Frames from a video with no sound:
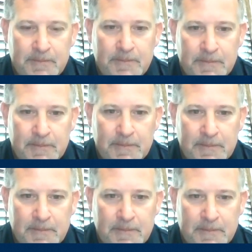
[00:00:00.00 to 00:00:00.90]

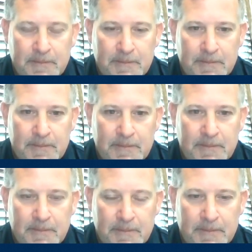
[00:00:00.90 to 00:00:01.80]

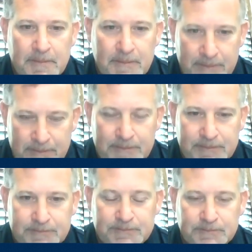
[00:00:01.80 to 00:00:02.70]

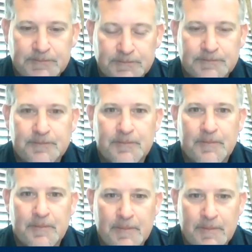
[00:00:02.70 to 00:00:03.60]

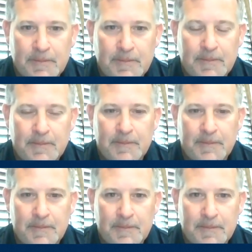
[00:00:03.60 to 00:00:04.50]

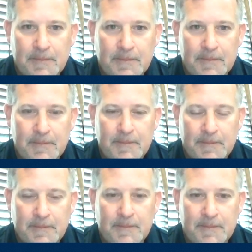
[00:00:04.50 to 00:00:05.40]

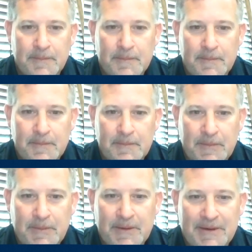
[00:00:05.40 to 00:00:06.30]

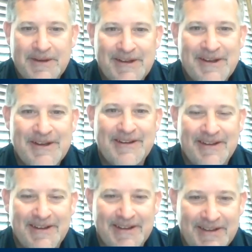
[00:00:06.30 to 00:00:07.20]

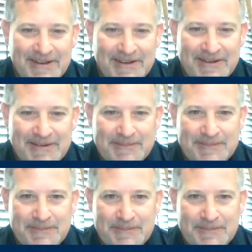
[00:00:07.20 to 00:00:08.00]
No words are spoken by the person on screen.